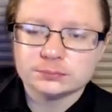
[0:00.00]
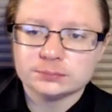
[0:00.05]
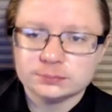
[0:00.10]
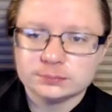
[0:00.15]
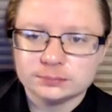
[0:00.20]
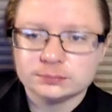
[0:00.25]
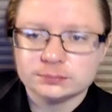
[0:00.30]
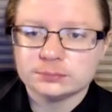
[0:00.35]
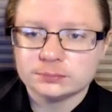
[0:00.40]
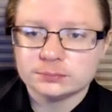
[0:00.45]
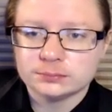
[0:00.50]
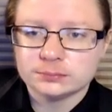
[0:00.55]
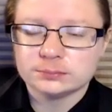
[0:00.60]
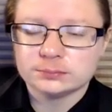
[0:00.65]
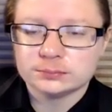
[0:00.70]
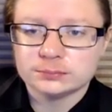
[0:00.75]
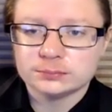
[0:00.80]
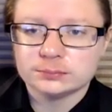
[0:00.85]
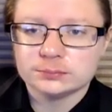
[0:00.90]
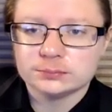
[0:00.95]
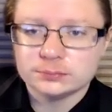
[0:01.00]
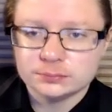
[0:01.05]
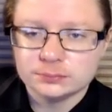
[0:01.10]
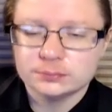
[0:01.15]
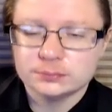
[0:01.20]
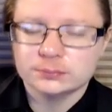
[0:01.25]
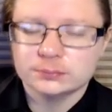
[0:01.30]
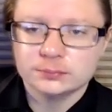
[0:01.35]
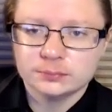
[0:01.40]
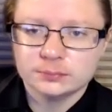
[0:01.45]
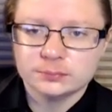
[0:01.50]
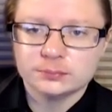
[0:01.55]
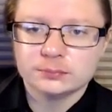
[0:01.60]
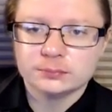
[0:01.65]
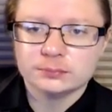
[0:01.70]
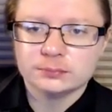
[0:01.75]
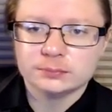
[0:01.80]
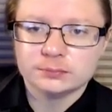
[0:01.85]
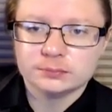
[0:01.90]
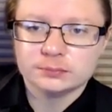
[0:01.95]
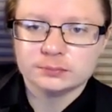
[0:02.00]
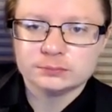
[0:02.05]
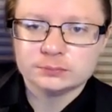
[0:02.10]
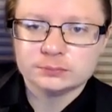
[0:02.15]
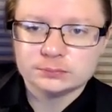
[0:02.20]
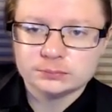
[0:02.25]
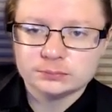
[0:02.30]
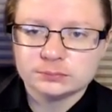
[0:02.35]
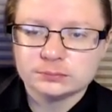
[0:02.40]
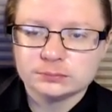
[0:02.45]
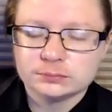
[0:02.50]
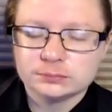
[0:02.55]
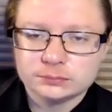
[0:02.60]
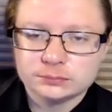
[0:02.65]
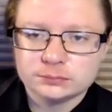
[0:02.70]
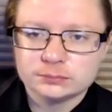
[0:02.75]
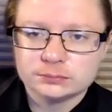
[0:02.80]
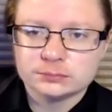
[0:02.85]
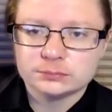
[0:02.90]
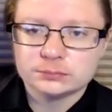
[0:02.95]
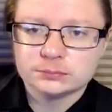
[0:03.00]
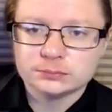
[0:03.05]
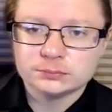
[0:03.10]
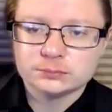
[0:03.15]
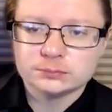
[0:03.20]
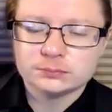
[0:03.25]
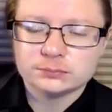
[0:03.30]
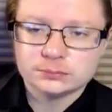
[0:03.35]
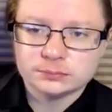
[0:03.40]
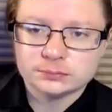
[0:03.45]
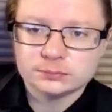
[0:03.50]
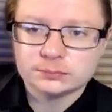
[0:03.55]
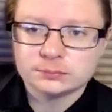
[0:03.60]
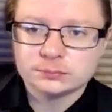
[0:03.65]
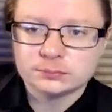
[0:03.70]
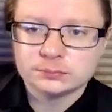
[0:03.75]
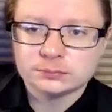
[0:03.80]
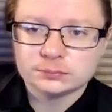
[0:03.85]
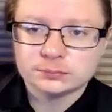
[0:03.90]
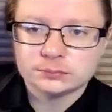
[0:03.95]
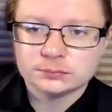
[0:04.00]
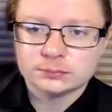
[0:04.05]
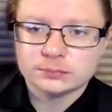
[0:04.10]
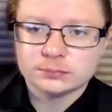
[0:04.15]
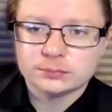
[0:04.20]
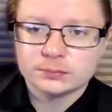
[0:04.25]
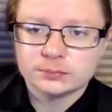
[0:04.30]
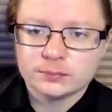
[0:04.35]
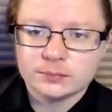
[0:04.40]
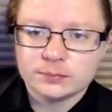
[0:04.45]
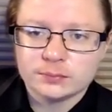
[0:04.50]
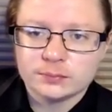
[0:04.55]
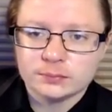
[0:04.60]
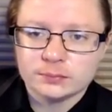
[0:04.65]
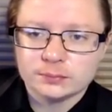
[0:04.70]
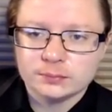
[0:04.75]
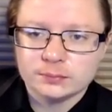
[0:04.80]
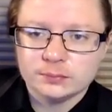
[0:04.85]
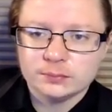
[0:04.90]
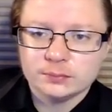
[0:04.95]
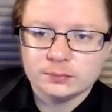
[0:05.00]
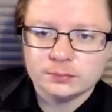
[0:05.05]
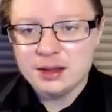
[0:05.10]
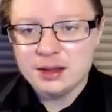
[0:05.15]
[no speech]